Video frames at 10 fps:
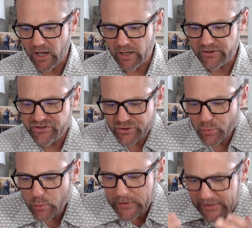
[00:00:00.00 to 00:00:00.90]
just
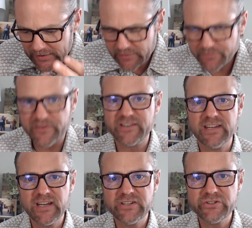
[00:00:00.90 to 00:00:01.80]
reading it
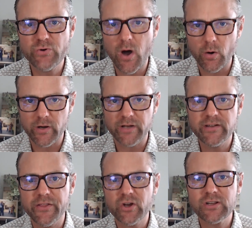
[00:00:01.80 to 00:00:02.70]
fatigues you out.
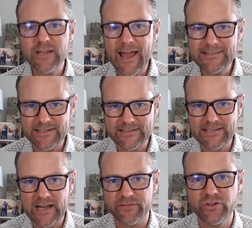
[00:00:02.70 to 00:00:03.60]
Another classic sign
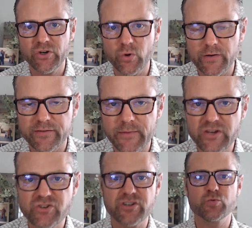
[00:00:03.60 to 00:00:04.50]
of
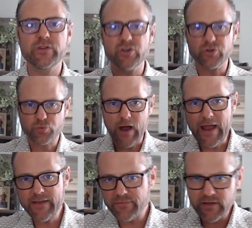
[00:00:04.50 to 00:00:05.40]
neuroinflammation is when you're
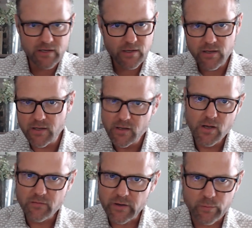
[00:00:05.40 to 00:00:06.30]
driving.
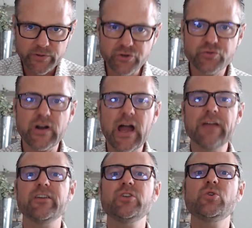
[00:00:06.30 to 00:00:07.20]
Right? When you're
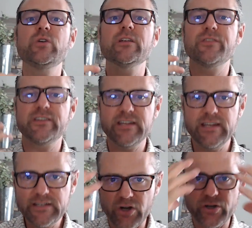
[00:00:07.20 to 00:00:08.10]
driving, you get fatigued
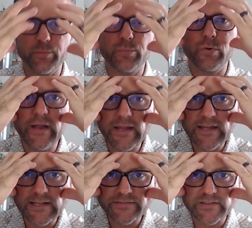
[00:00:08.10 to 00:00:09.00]
out. Your brain
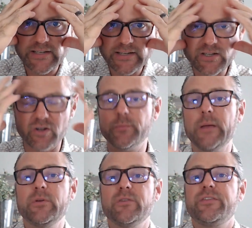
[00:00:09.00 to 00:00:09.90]
gets fatigued out, or maybe
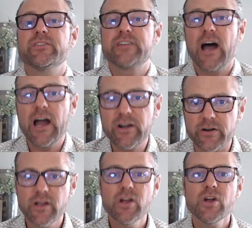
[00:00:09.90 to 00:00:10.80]
you feel tired.
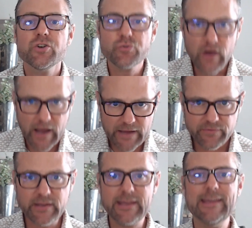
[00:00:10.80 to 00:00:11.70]

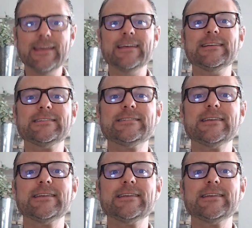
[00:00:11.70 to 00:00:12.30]
Driving is